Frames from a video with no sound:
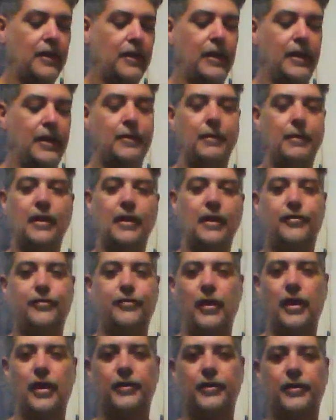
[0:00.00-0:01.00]
And he makes
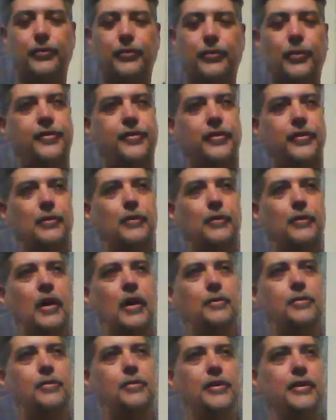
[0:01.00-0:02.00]
friends with
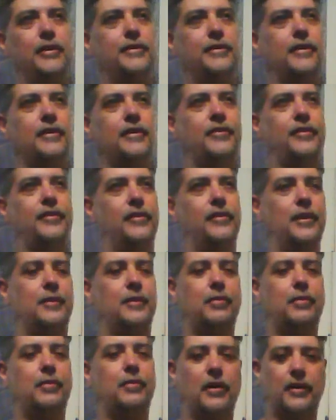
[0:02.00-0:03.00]
some pretty decent
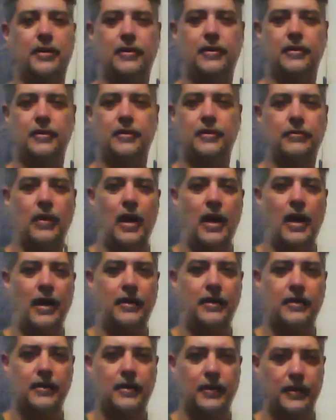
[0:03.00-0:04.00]
like punk
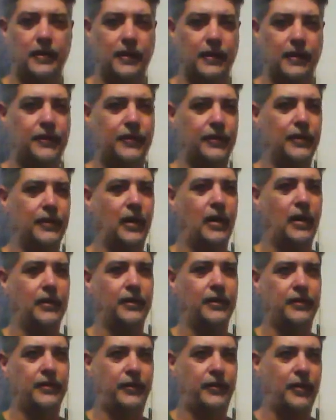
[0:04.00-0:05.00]
rock kids and all
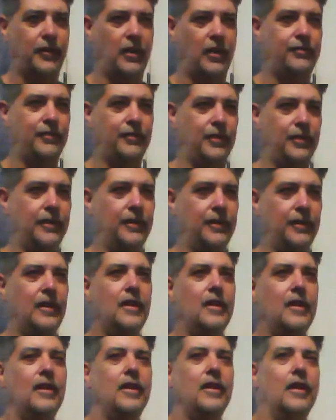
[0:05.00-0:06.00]
this stuff, and
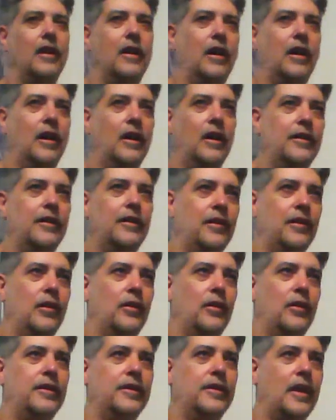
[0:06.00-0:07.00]

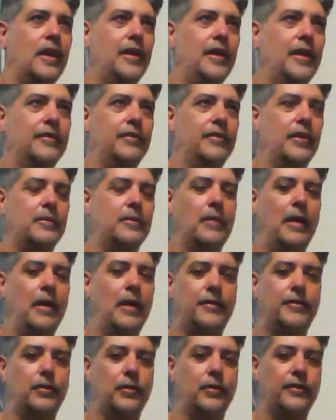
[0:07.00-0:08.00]
he kind of like
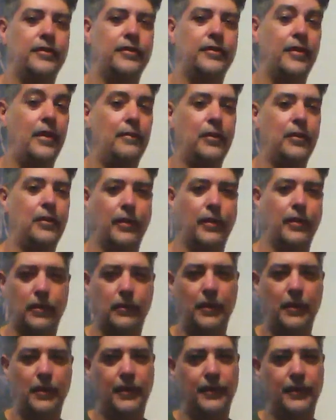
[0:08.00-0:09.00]
mentors them a
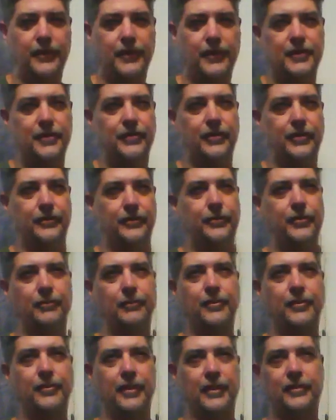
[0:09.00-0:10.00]
little bit and teaches them
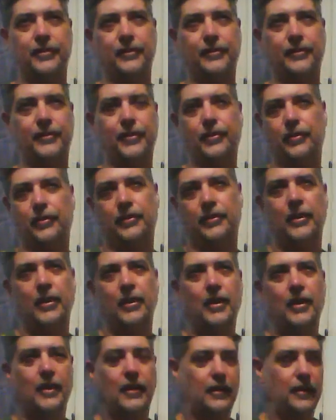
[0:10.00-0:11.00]
some things until
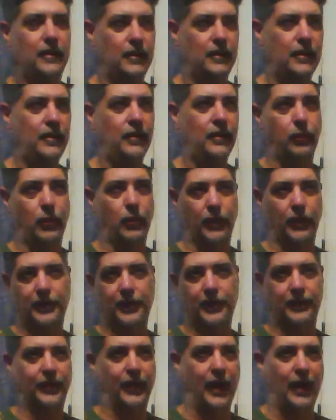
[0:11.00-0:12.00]
word
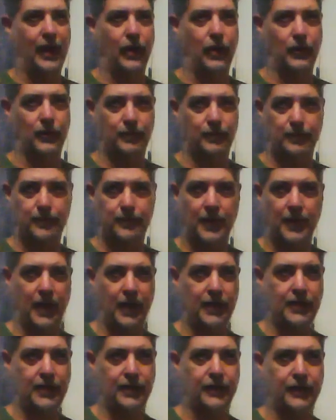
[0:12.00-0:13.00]
gets out
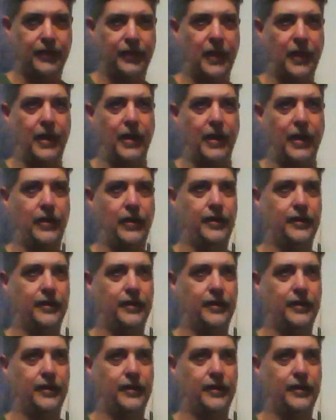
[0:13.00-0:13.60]
that he's there.